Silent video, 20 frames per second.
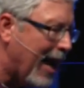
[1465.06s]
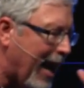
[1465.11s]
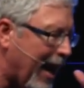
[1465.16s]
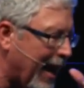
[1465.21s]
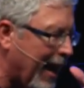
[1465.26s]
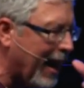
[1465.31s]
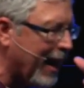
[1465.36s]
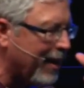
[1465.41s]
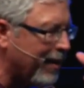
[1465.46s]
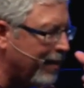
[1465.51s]

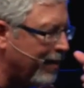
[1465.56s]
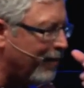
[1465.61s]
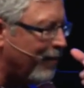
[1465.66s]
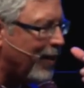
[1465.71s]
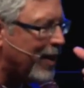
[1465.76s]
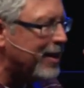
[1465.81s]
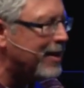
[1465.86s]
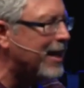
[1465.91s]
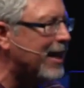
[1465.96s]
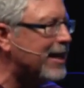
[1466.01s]
and, and
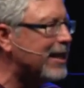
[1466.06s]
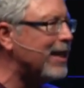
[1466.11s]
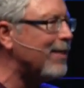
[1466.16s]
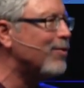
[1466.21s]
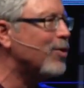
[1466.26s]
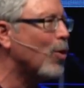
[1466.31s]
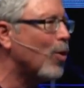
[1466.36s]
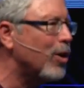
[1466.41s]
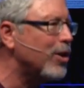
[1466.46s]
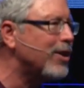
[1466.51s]

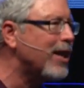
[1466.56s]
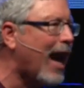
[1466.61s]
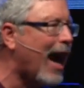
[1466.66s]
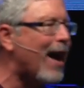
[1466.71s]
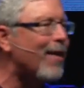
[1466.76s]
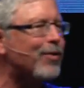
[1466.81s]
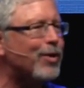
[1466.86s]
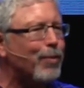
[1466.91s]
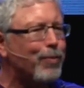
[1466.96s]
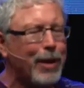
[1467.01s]
vindictive towards
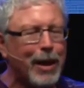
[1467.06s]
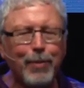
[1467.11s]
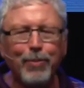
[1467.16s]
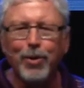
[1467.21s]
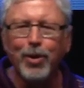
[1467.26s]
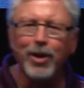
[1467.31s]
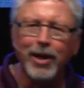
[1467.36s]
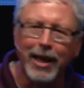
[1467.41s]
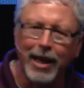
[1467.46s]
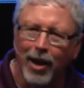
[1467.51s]
half the
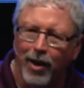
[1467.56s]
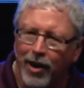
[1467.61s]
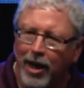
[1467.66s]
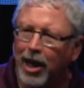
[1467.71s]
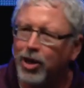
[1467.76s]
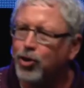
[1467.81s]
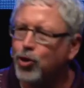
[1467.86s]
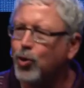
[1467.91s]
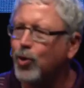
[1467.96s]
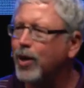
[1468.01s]
people in our
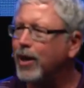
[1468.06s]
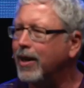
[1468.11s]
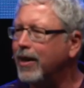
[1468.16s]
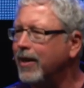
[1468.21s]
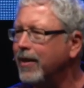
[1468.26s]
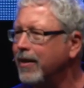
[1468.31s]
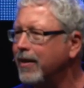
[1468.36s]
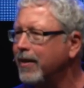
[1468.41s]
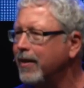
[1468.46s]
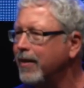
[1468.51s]
country.
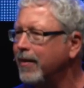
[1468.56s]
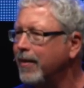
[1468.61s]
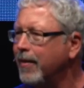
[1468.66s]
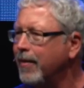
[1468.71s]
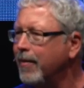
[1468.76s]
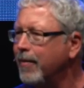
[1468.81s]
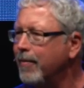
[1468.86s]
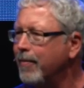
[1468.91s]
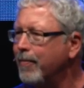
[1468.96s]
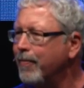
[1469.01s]

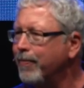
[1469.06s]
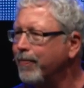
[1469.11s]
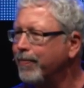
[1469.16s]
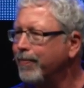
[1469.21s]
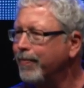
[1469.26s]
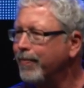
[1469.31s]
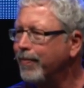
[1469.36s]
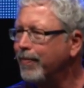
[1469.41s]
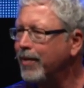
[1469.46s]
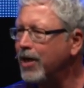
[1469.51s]

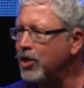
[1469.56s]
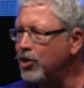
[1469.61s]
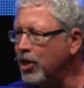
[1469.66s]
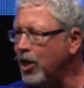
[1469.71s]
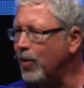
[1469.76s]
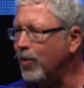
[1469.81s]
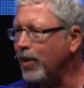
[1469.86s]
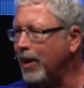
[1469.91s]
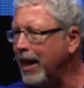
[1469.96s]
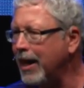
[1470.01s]
Because you
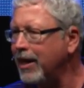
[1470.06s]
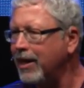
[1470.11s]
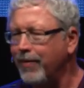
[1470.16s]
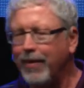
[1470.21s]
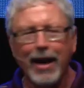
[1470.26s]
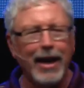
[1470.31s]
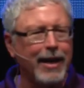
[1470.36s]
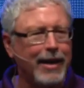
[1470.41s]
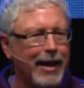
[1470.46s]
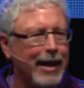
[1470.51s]
know, we're kind of
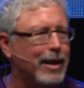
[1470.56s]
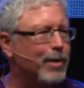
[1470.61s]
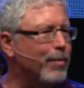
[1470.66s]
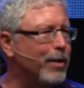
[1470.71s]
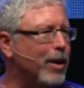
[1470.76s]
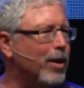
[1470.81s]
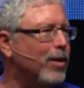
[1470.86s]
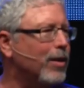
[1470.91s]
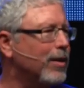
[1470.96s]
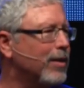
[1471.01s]
divided down the
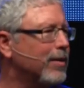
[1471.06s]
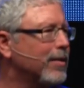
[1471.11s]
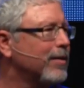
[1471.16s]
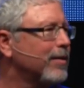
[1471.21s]
middle.